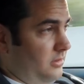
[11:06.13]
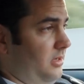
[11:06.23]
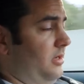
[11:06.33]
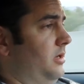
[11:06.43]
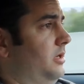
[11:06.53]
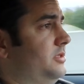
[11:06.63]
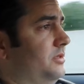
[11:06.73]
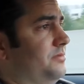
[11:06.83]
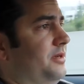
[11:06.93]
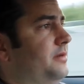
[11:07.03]
Ugh,
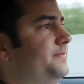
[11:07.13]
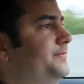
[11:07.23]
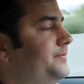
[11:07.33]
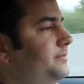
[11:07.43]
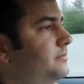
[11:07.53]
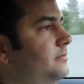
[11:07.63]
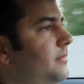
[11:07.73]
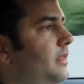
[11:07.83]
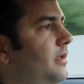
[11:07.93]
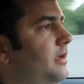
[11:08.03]
excuse me.
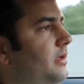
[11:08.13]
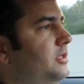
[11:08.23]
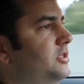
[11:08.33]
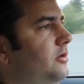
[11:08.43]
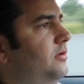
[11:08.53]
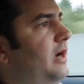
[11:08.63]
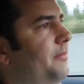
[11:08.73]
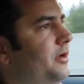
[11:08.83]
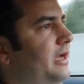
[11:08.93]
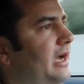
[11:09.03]
So
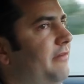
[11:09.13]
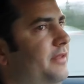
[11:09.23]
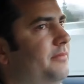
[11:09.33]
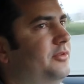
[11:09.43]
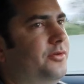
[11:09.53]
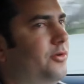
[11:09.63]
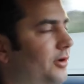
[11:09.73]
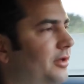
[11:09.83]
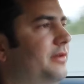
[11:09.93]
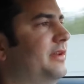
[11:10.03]
I'm gonna have them do an
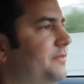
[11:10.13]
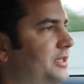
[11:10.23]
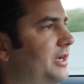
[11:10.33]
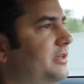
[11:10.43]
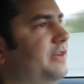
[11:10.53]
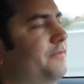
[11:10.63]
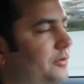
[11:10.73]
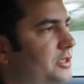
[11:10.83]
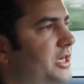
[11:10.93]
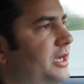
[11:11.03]
oil and diff
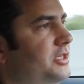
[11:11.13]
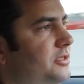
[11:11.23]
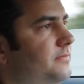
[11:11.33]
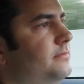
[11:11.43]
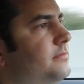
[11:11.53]
fluid change.